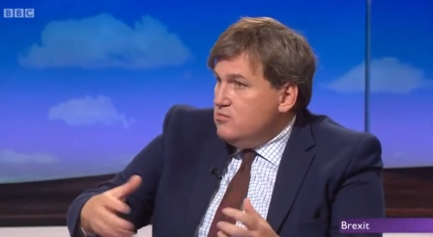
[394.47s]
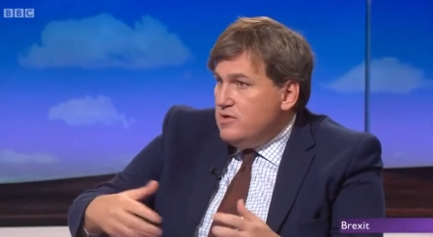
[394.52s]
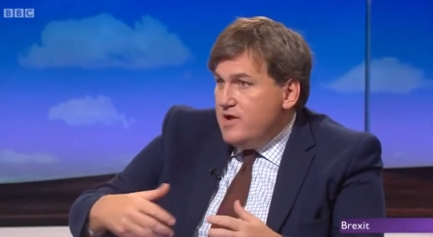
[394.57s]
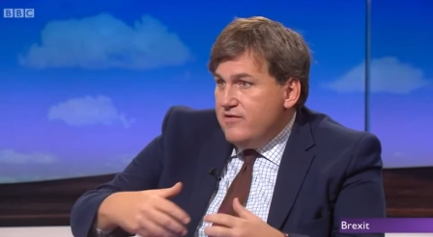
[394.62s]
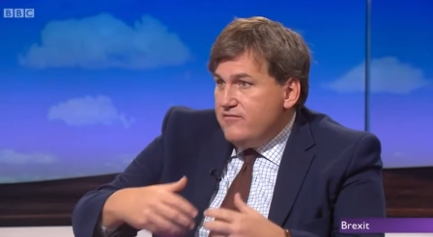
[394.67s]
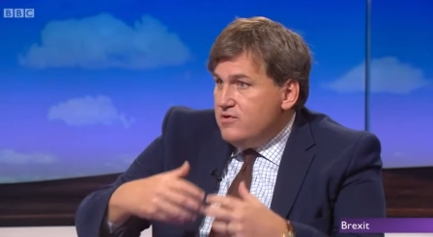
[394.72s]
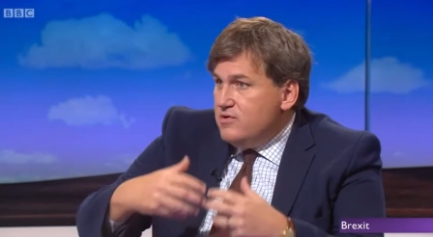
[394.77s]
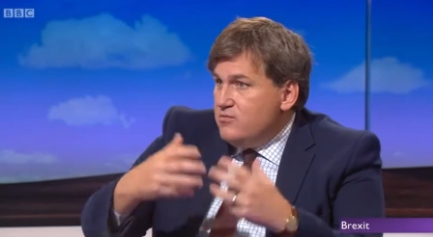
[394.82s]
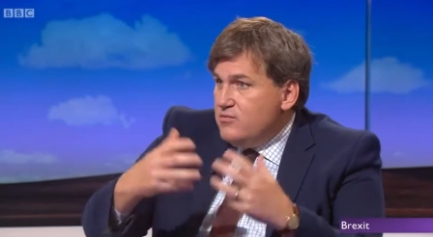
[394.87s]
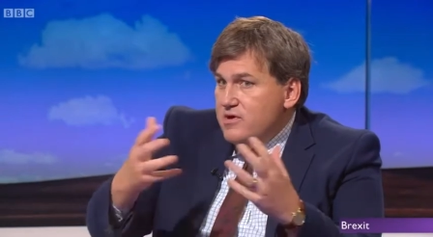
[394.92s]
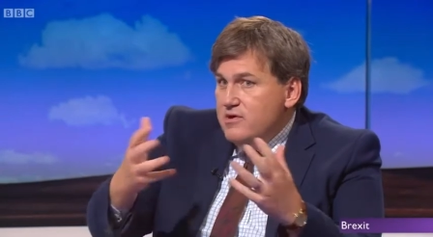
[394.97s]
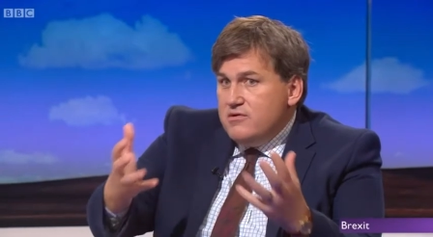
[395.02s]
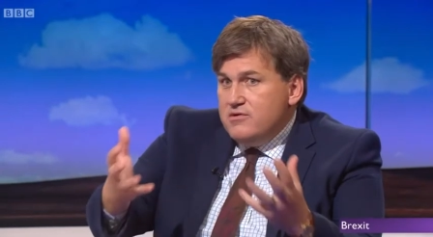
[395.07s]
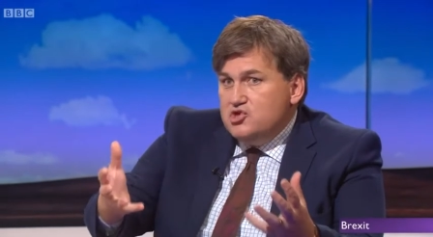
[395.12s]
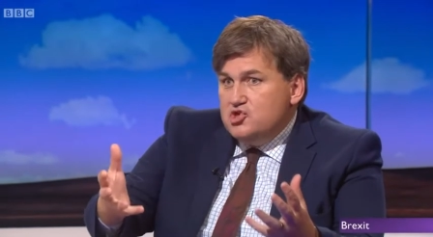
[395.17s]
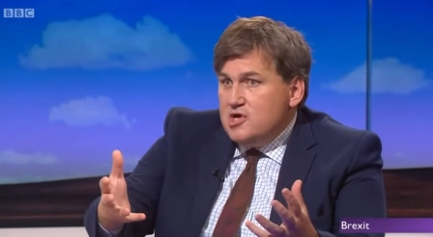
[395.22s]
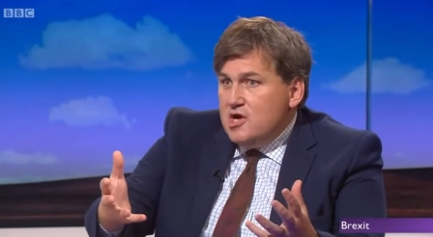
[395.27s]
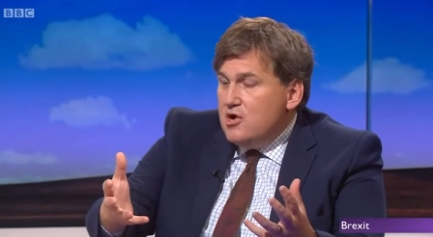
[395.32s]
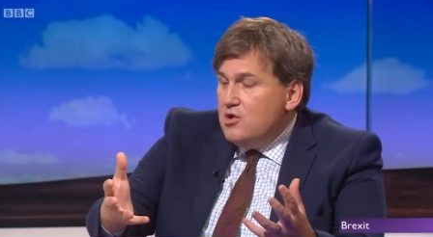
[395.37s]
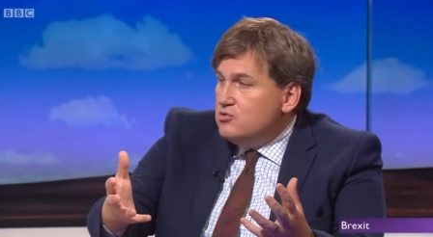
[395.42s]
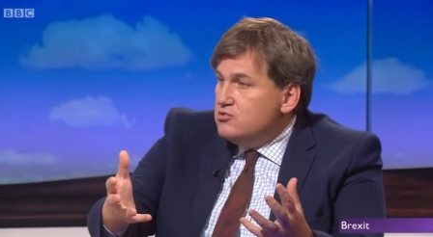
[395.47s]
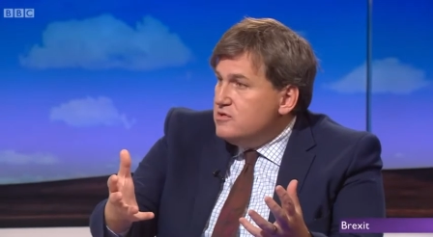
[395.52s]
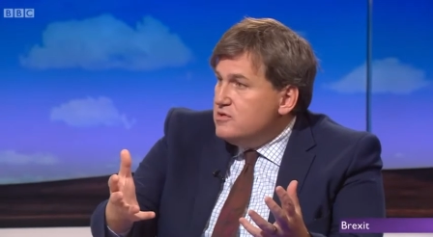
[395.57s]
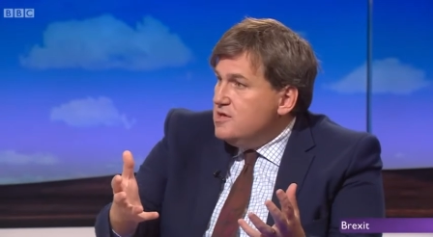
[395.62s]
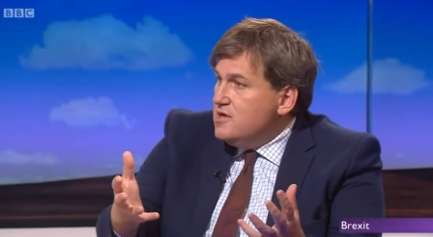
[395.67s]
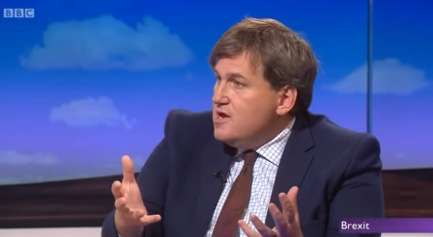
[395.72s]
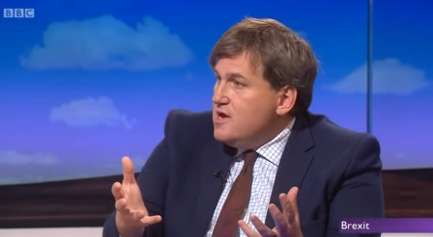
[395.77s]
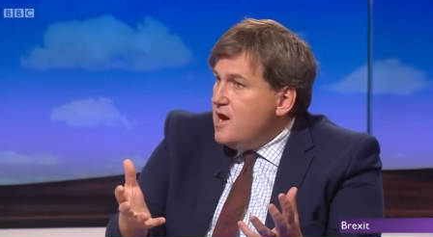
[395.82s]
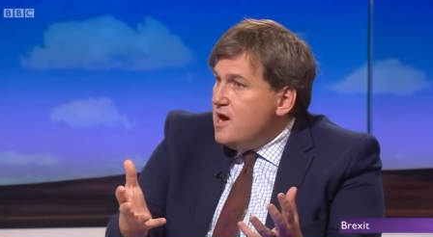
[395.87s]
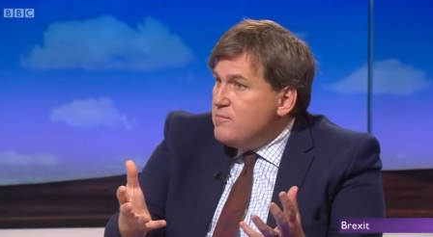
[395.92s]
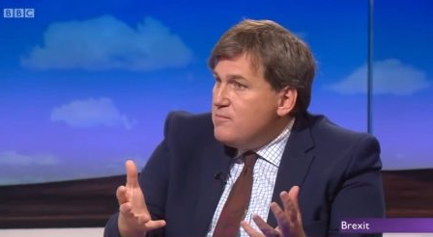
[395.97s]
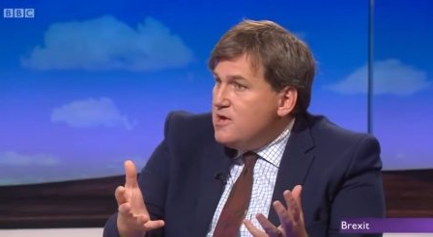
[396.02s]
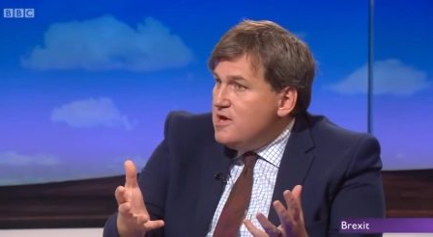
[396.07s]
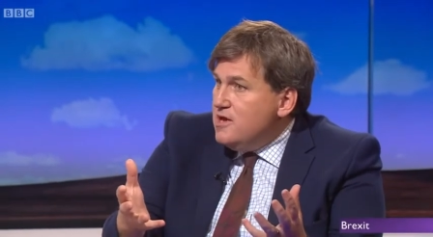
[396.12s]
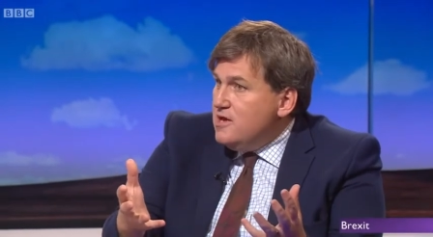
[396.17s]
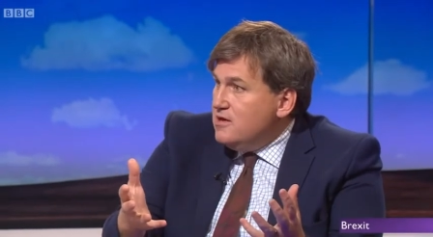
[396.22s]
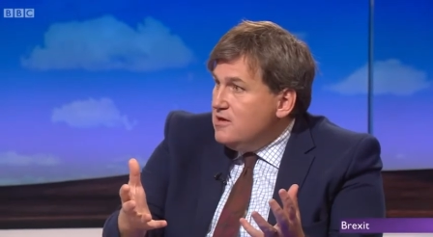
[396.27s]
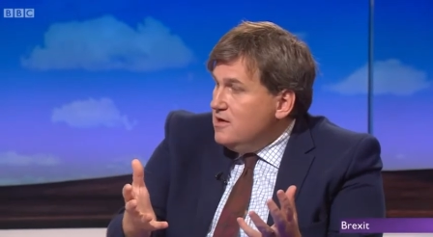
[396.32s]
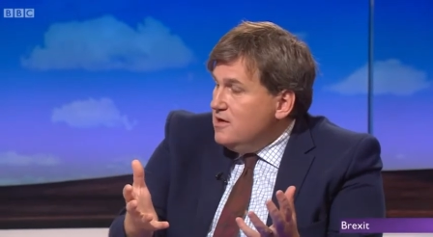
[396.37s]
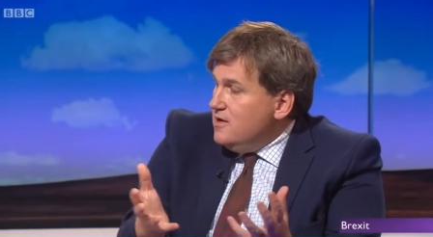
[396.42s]
We're a shareholder in the
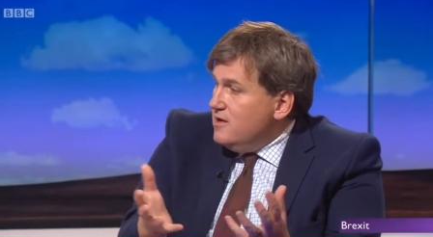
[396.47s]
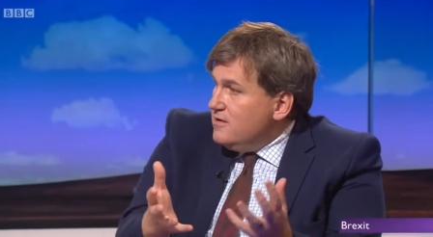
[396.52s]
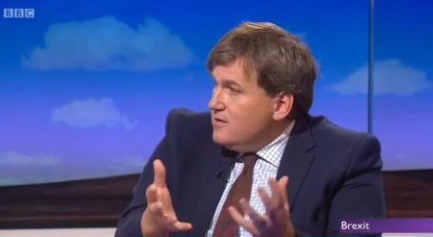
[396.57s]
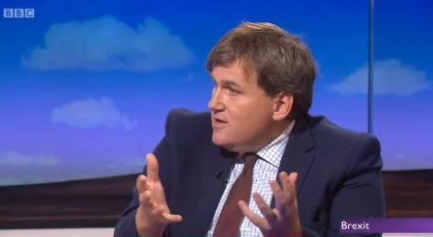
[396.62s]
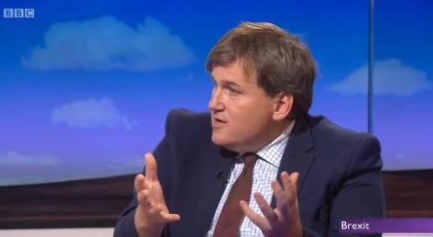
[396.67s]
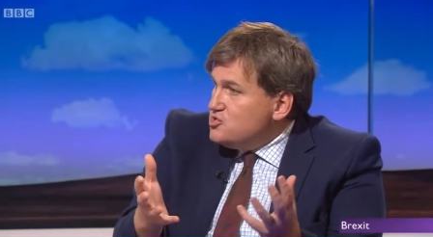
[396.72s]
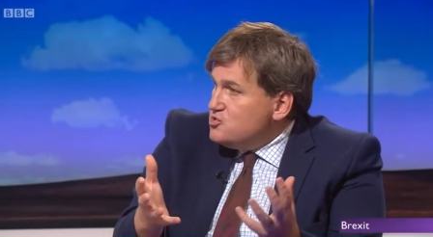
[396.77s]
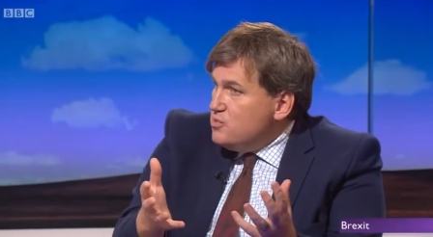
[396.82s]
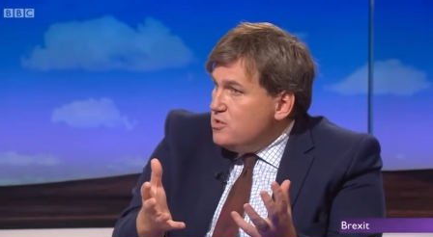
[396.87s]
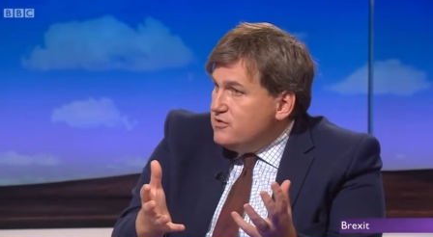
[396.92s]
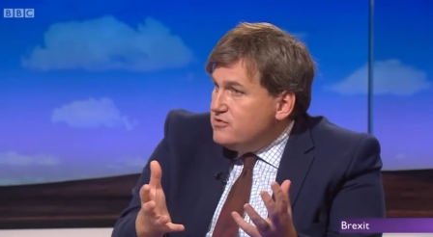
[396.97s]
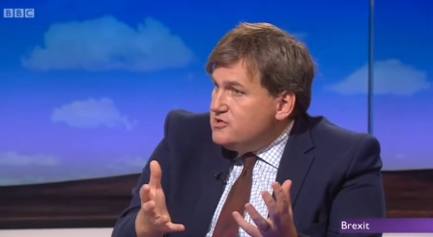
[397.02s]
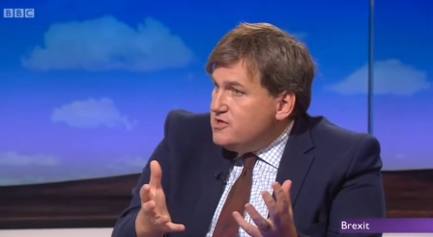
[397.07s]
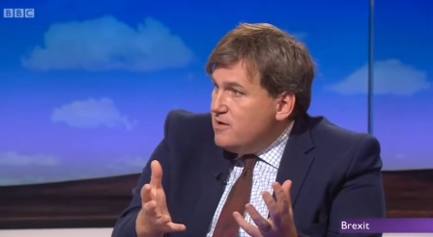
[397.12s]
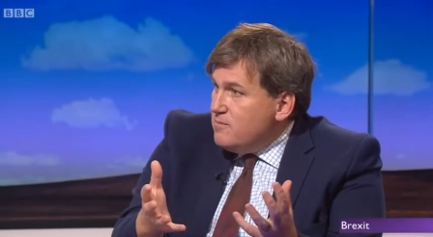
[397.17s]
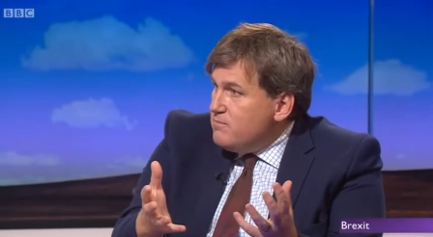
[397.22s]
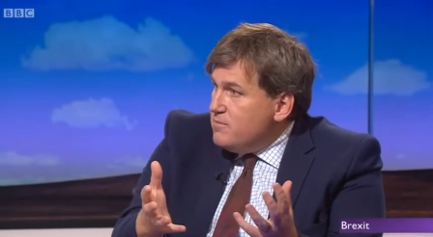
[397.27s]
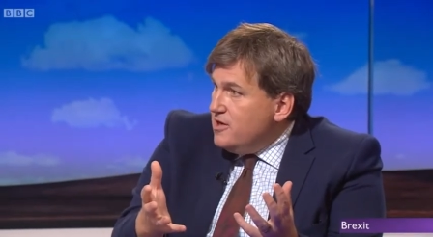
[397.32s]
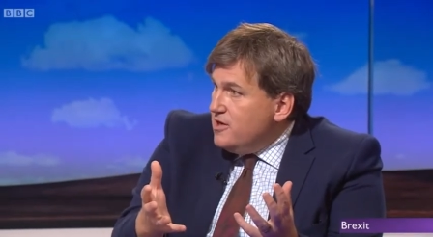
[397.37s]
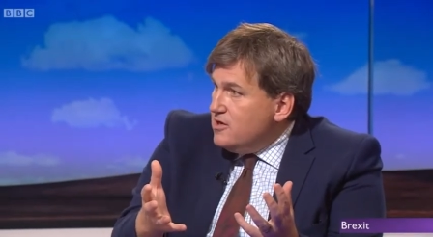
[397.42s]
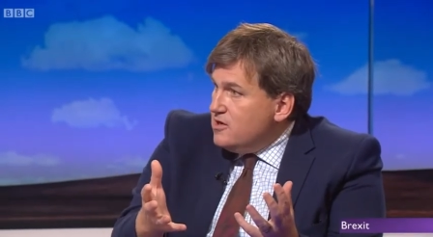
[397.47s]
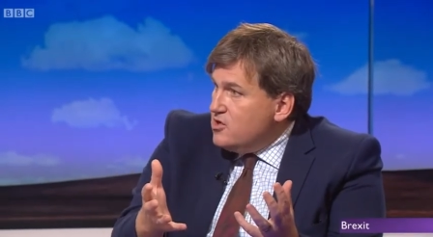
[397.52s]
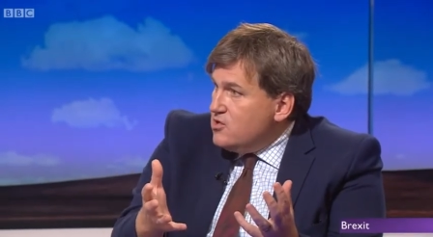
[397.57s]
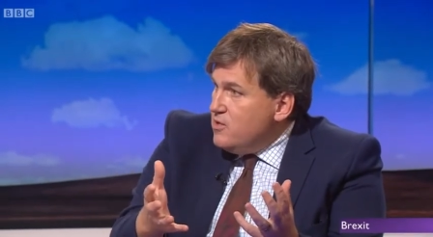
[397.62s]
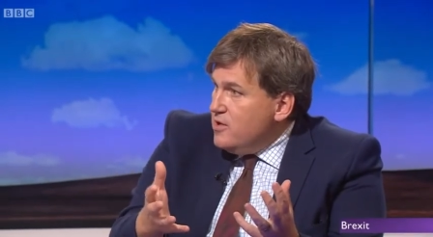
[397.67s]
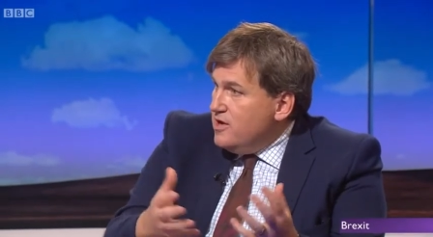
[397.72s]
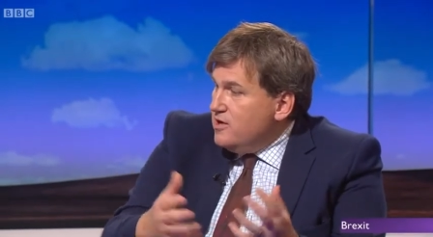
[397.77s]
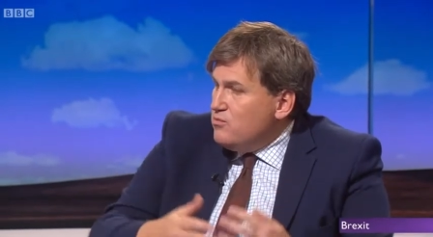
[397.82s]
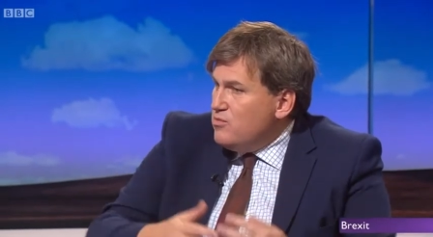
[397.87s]
EIB. That's worth 10 billion quid.